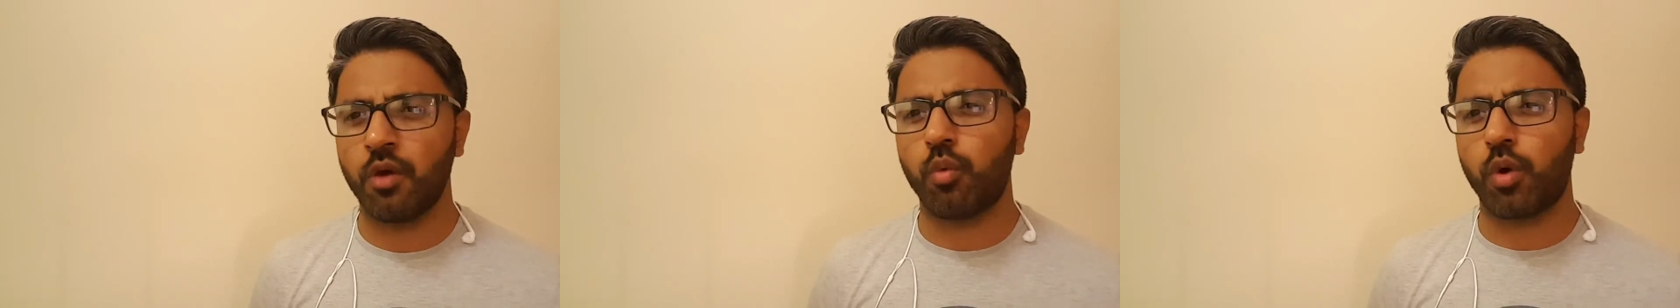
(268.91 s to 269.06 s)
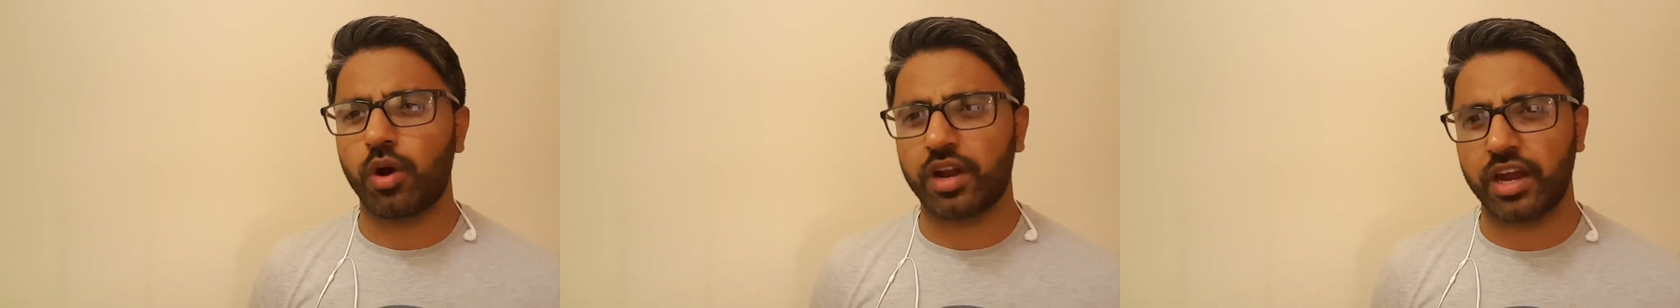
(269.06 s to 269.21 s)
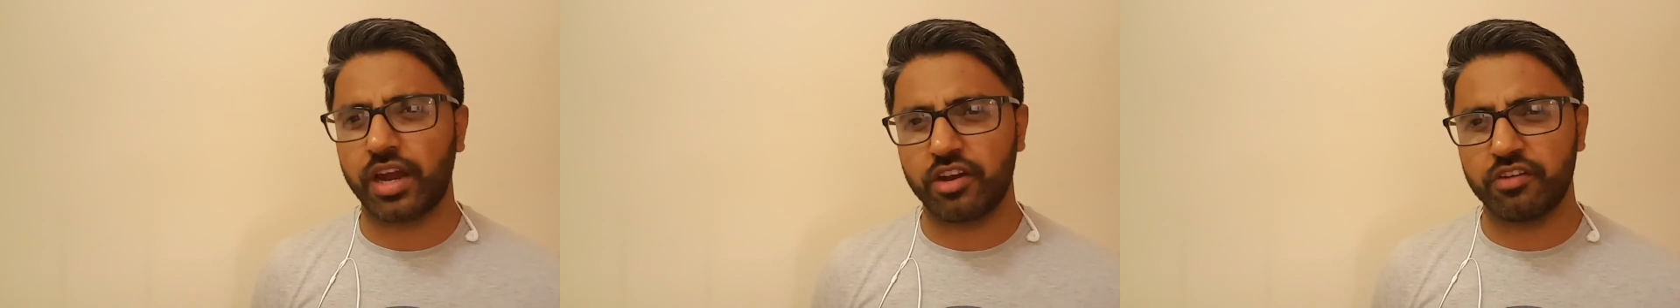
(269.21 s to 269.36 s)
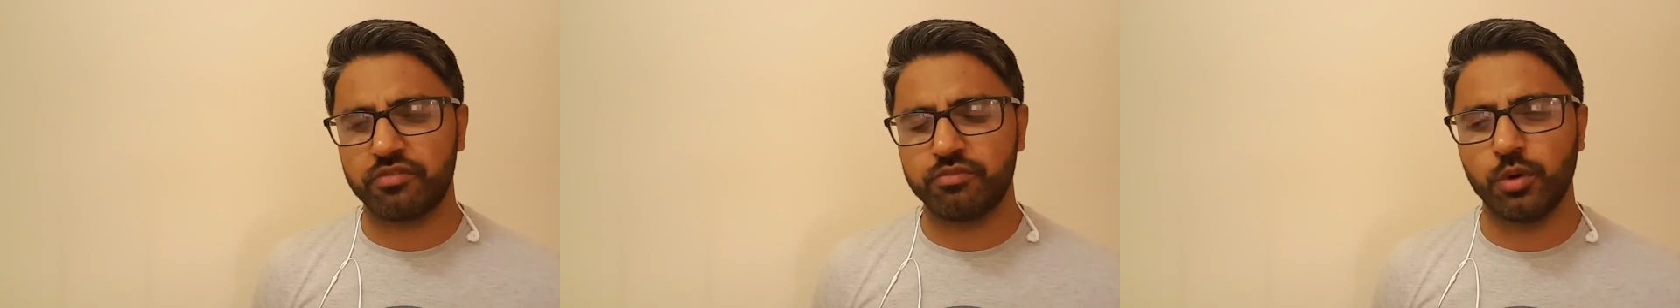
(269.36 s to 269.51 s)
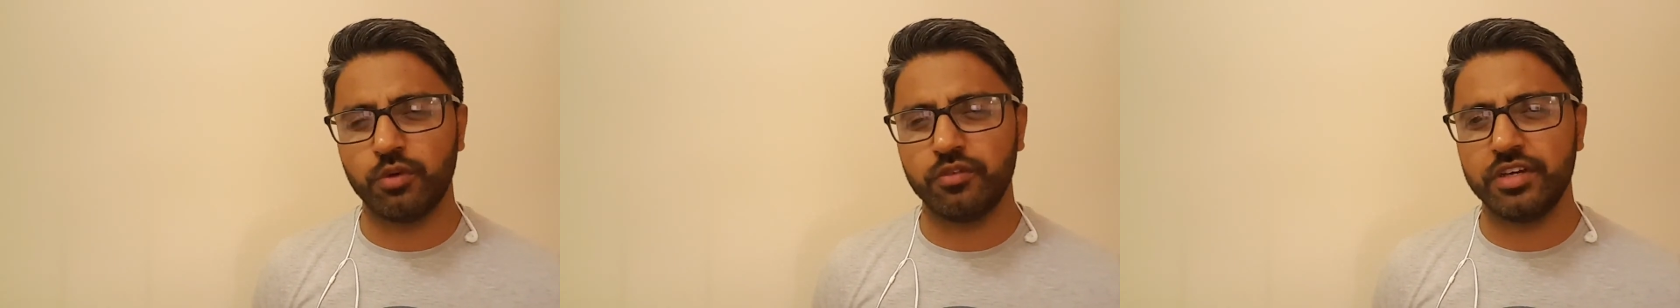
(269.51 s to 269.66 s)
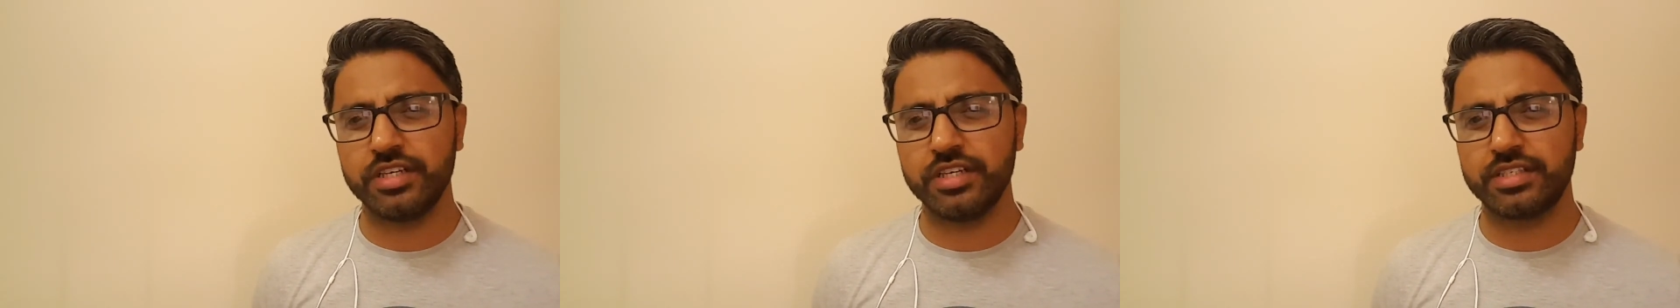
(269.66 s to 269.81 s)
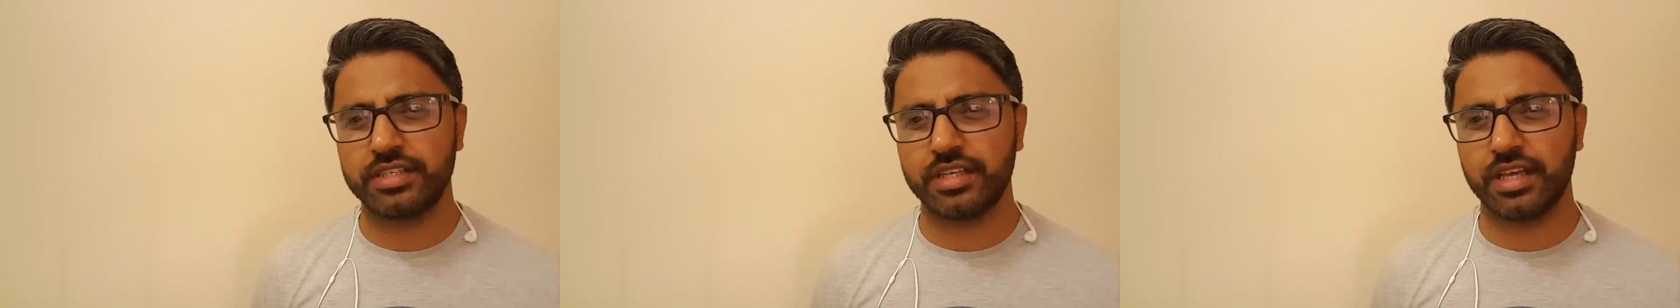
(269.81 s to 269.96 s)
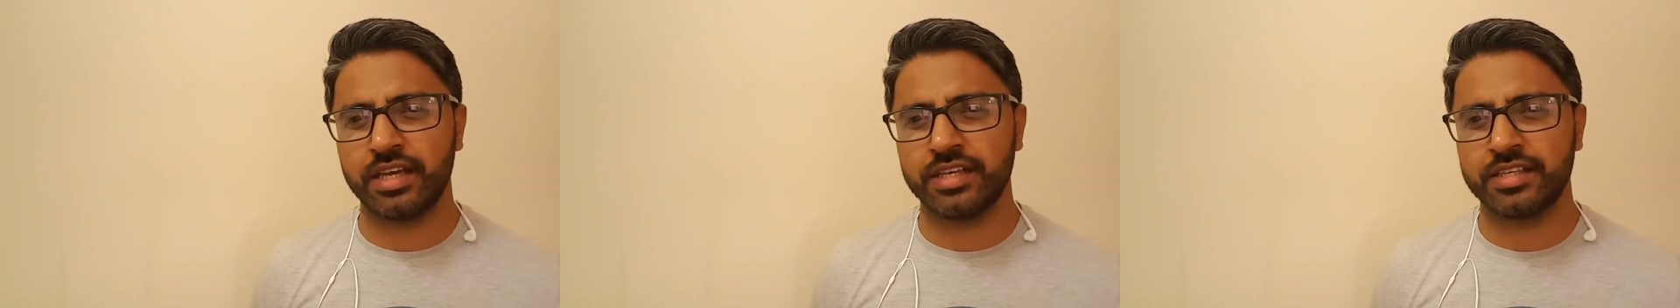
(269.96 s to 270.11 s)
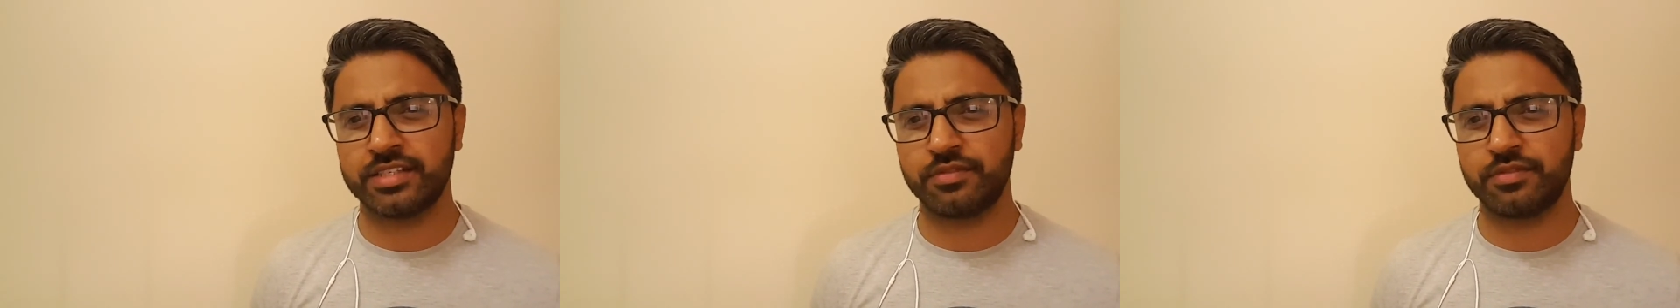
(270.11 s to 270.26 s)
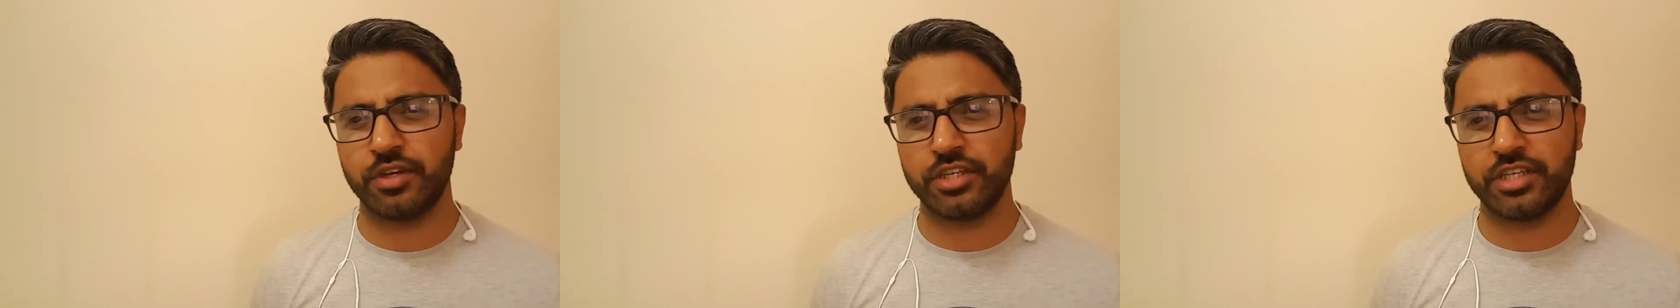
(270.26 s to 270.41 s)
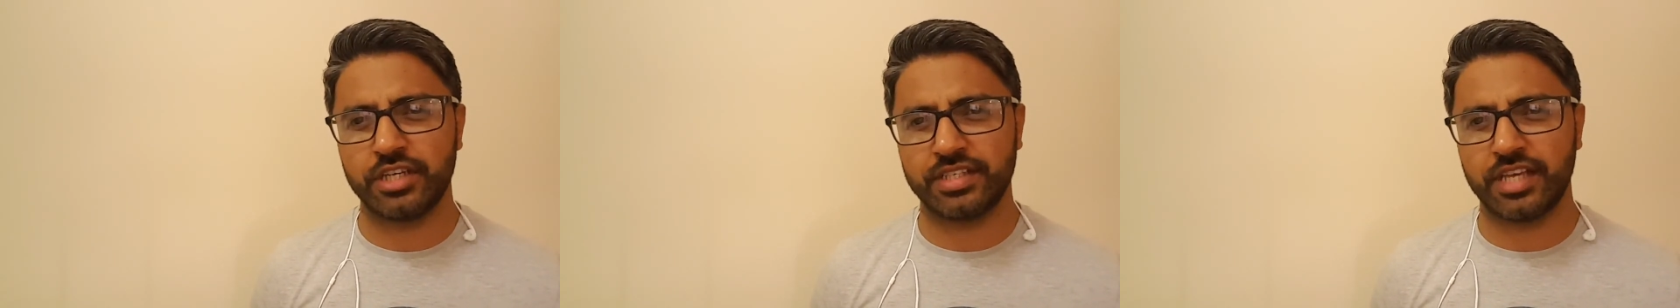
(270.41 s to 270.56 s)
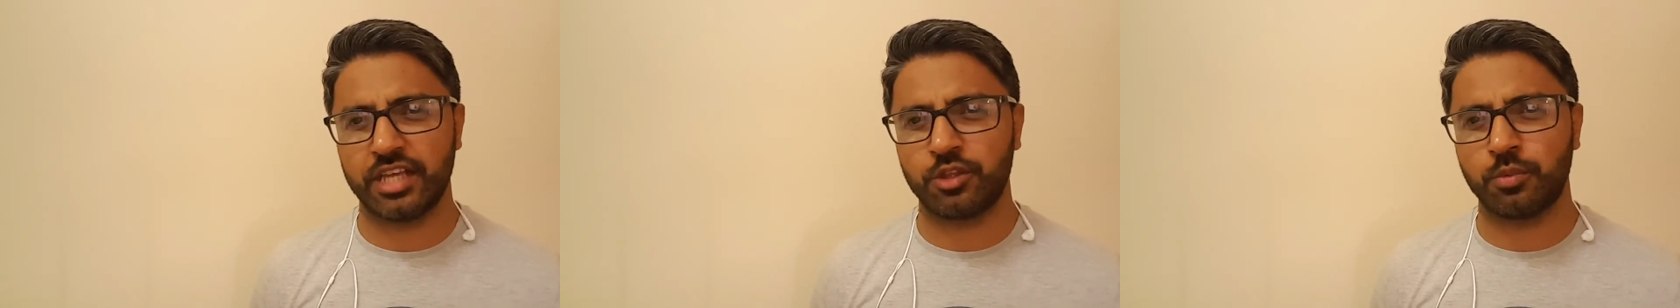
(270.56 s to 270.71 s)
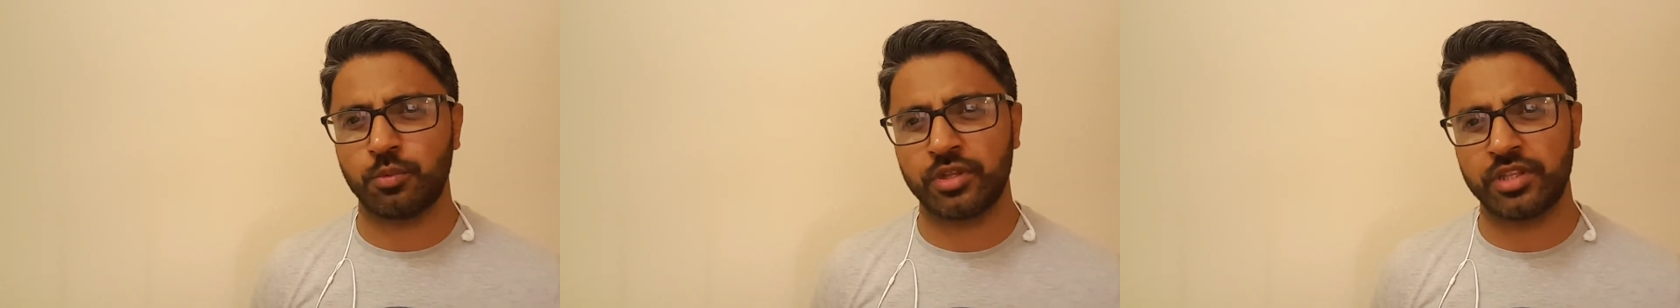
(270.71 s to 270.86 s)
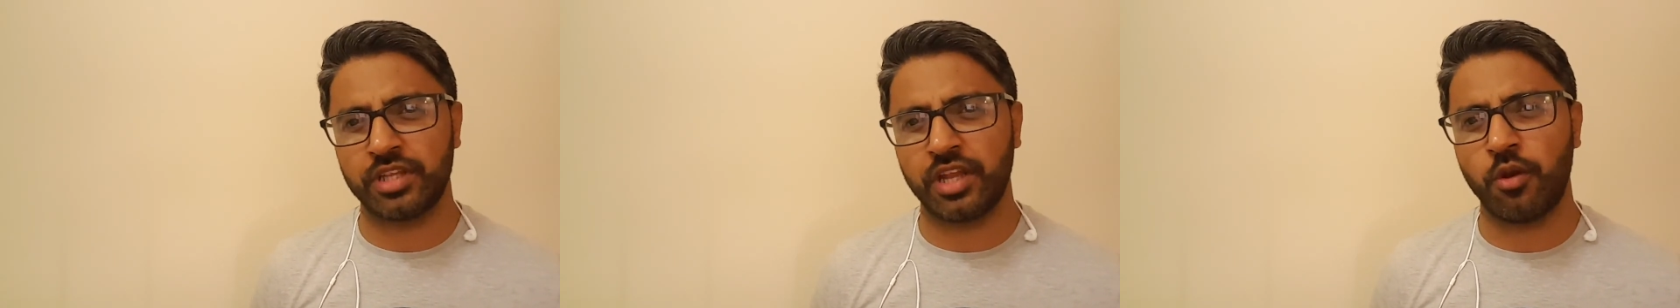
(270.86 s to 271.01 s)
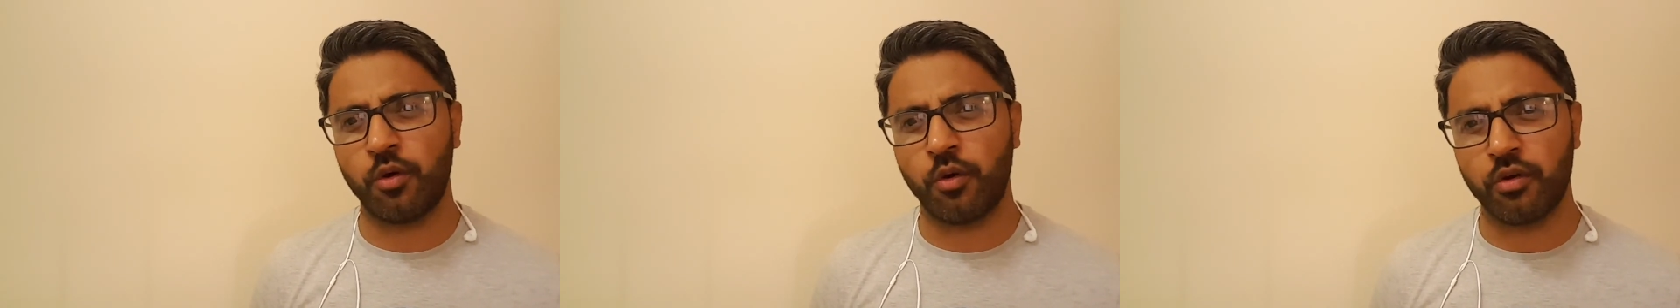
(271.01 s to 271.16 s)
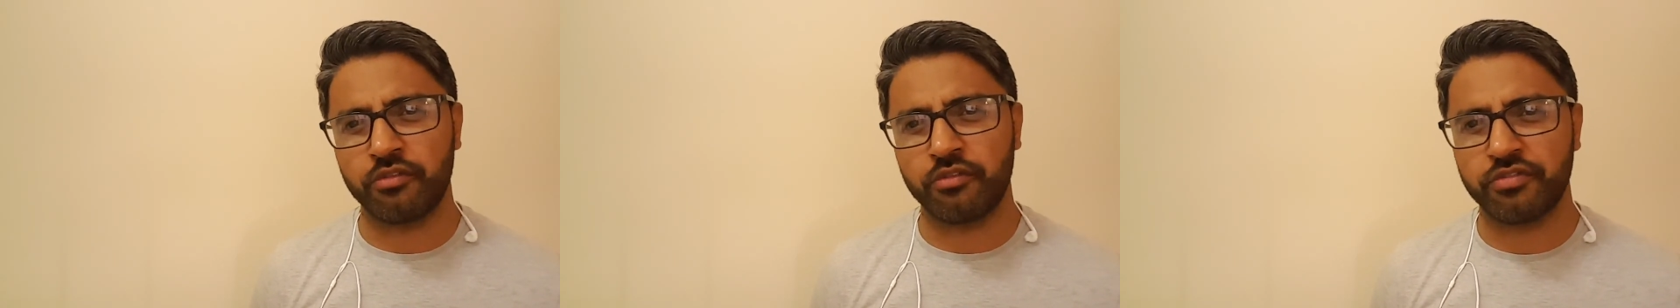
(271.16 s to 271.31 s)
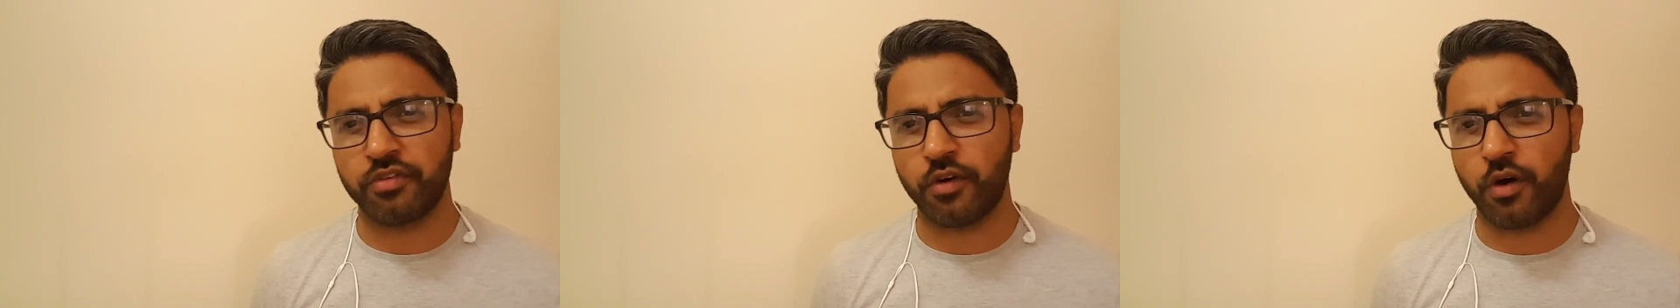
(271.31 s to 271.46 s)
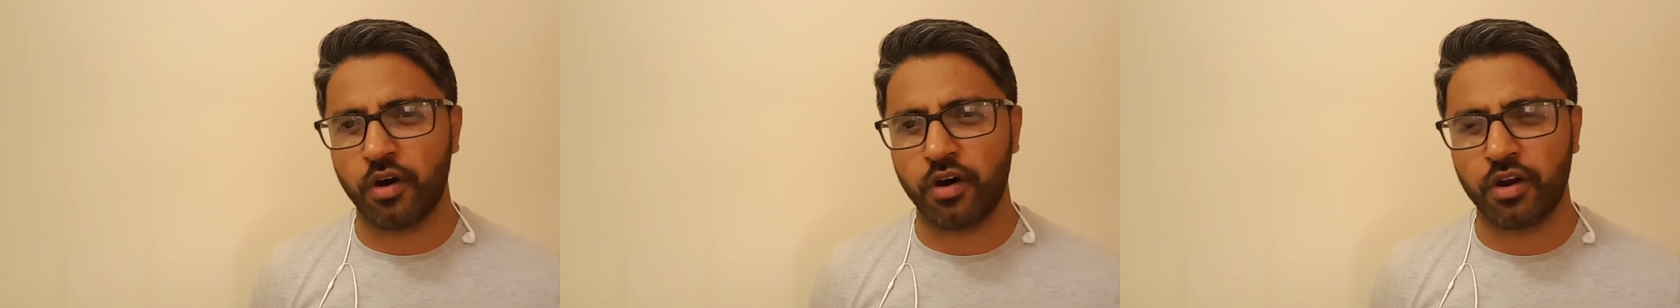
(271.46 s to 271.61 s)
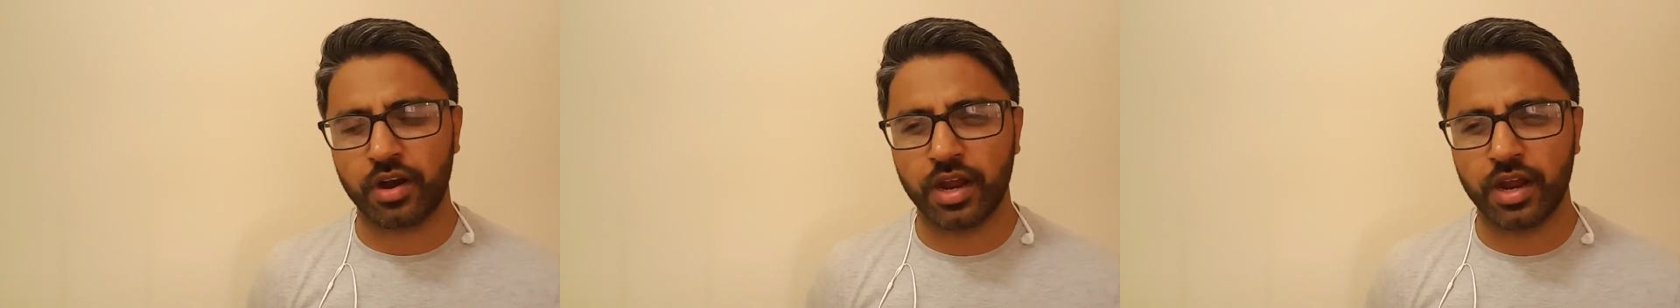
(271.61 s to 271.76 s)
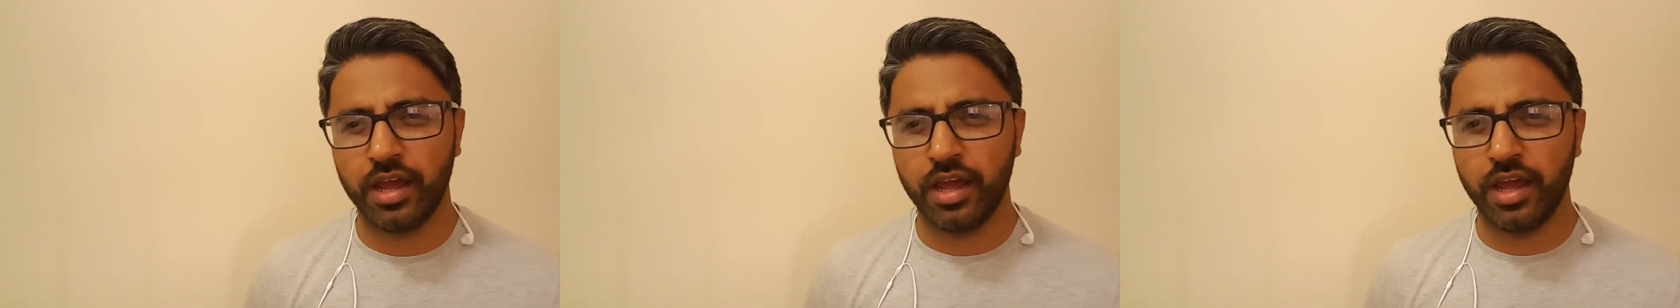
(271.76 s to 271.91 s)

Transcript: What kind of movies is Vijay Sethupathi known for?